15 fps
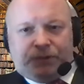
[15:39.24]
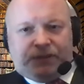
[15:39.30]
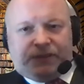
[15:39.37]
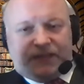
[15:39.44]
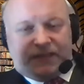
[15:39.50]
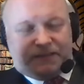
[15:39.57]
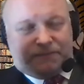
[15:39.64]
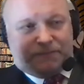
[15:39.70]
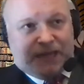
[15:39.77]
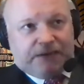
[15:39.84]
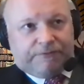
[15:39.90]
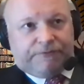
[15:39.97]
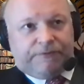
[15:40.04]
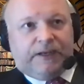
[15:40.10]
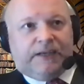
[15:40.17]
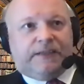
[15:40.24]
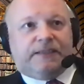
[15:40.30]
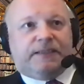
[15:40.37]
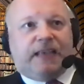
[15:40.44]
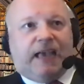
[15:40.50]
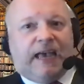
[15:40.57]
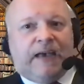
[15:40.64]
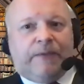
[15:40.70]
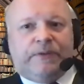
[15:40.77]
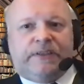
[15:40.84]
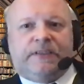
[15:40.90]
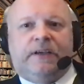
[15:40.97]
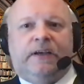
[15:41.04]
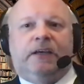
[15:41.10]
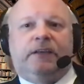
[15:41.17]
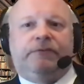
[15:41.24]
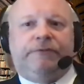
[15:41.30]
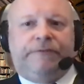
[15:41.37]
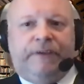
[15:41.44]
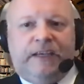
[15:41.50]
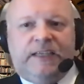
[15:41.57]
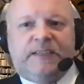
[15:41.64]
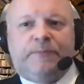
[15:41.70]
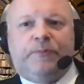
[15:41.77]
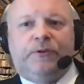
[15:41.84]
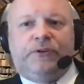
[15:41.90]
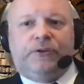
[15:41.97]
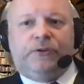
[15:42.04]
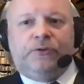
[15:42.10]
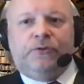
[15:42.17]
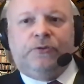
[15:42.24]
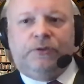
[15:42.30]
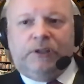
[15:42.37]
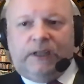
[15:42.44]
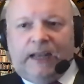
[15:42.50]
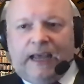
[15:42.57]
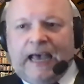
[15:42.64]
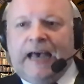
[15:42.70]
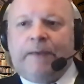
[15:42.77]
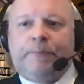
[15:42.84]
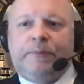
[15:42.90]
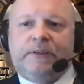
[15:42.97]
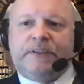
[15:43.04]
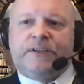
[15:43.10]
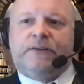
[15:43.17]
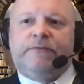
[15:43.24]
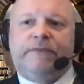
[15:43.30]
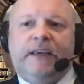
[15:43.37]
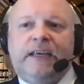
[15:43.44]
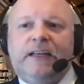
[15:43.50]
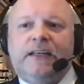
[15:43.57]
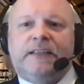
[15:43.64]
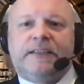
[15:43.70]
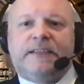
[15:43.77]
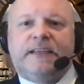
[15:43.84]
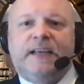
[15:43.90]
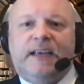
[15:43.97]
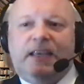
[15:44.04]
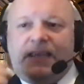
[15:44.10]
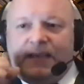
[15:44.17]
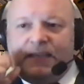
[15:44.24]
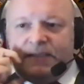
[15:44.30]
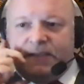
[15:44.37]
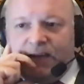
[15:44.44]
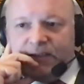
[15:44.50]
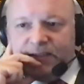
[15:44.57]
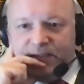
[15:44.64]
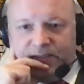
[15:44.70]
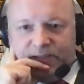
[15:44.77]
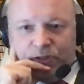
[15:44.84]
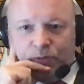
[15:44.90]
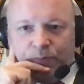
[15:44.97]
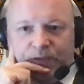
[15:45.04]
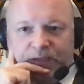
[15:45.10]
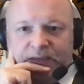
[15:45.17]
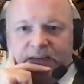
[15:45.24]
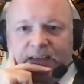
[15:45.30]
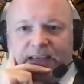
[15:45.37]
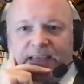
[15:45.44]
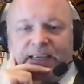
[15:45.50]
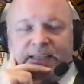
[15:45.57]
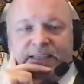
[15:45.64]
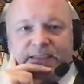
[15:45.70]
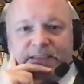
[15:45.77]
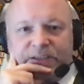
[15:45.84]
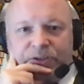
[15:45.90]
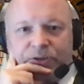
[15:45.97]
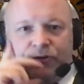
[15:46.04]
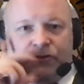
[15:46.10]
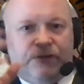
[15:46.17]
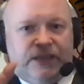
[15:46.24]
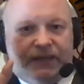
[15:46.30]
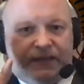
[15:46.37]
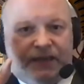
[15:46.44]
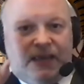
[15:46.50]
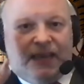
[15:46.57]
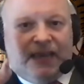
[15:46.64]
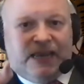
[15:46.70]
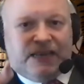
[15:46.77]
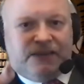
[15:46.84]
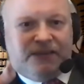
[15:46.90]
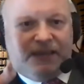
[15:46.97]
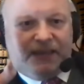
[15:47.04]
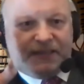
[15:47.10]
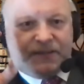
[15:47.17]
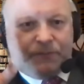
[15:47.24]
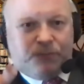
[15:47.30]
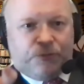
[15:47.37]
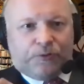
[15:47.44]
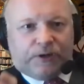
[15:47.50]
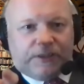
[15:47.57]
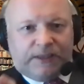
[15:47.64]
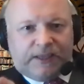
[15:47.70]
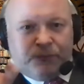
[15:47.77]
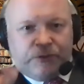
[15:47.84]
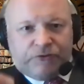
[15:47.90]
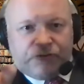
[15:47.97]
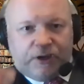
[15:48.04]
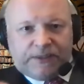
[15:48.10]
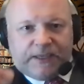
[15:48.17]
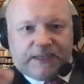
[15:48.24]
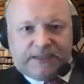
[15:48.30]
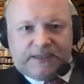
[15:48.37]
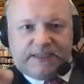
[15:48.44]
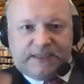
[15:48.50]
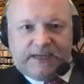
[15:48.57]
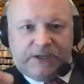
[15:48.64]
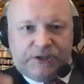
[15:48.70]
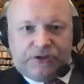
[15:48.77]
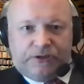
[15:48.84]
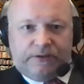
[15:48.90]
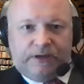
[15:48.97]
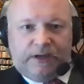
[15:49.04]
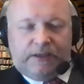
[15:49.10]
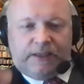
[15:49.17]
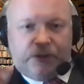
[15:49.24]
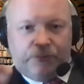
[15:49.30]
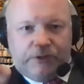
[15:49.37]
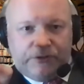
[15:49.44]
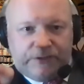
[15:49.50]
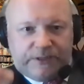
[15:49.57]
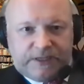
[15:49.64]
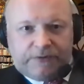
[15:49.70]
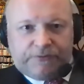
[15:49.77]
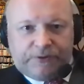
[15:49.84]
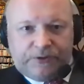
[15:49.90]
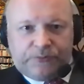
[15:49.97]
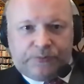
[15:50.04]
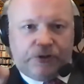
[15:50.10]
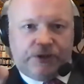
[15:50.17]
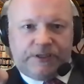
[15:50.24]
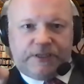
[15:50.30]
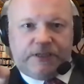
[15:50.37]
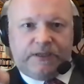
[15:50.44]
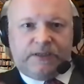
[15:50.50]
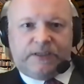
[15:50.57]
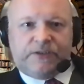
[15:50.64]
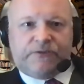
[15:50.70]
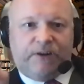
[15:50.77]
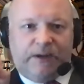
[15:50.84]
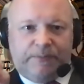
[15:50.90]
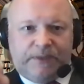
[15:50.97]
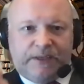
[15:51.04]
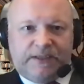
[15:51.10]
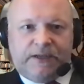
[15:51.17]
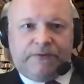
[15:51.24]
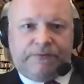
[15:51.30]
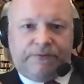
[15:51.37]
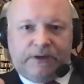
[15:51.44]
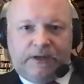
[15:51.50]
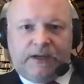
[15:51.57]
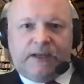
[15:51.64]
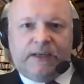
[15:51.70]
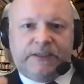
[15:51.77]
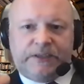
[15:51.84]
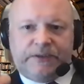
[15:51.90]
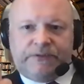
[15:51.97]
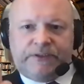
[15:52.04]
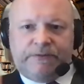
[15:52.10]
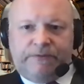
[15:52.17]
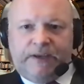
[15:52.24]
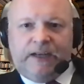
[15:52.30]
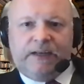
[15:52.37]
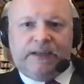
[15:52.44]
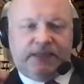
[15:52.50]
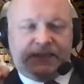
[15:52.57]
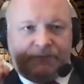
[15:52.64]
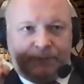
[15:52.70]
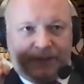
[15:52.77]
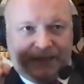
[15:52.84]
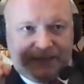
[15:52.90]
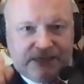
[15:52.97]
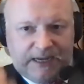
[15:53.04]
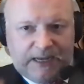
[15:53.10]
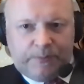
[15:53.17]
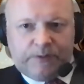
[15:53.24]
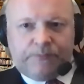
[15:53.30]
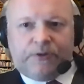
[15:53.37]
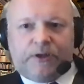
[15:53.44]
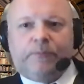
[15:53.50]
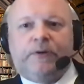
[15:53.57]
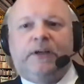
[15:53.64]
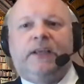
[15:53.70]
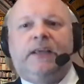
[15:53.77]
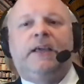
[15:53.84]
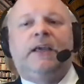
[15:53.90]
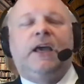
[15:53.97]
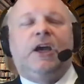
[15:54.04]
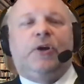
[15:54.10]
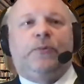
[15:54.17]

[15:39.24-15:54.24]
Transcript: But this Netflix, Amazon, Facebook, Google, Apple surveillance is not dystopian, it's Disagurian. And I think it's important that we draw that distinction, that we use different words to describe the different kinds of surveillance. If we can name it properly,